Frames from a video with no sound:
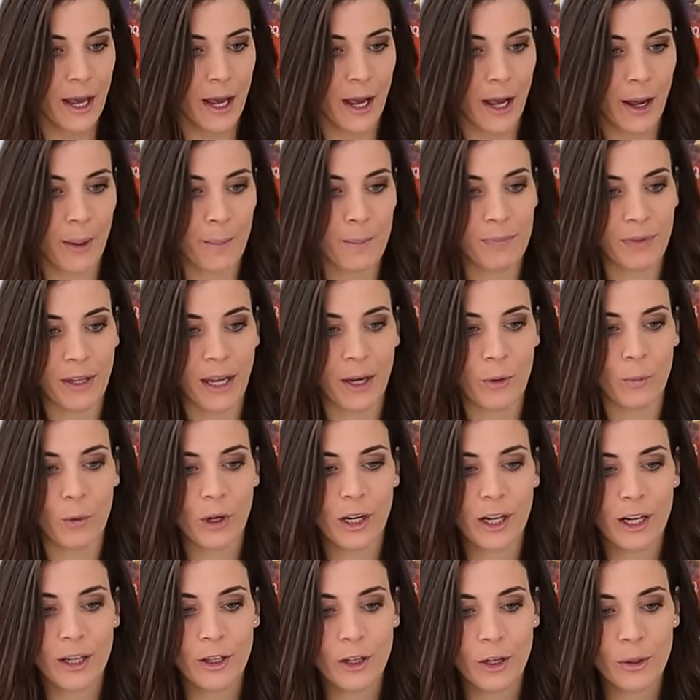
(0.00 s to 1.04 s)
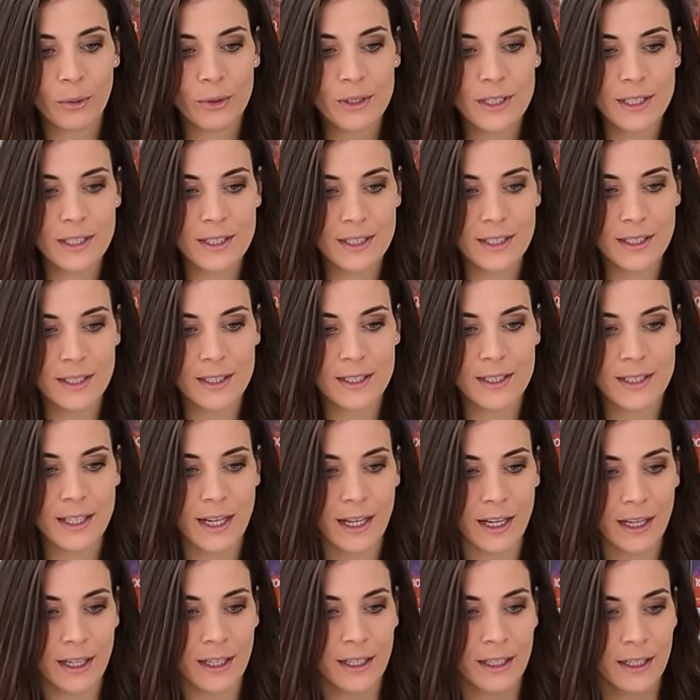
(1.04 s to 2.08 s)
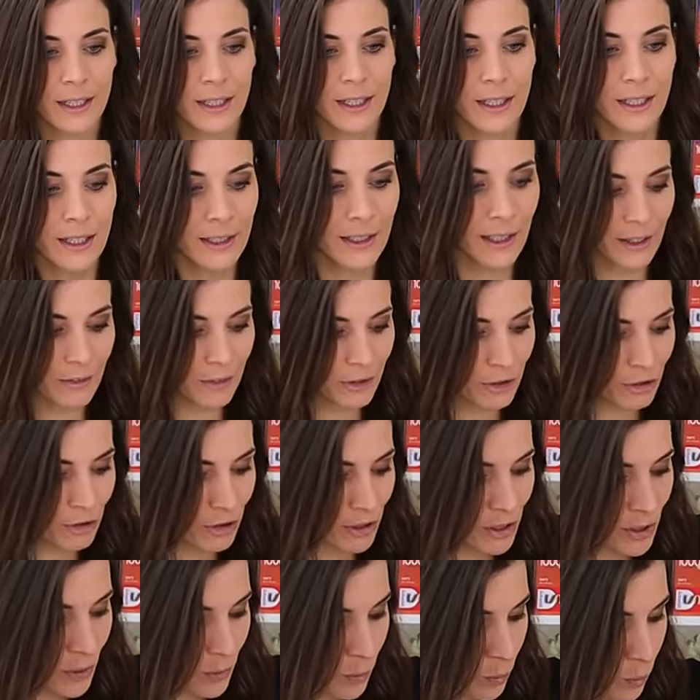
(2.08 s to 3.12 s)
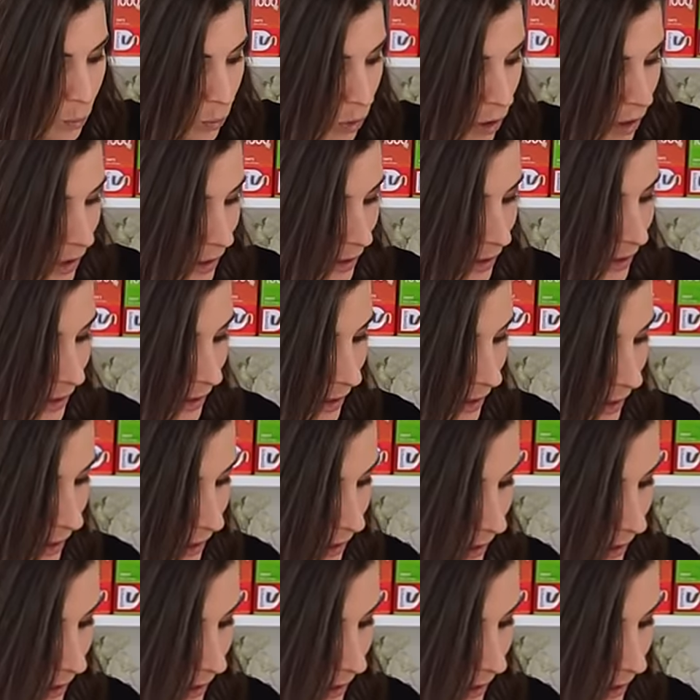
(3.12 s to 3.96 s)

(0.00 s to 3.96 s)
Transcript: And what I noticed is that there is just one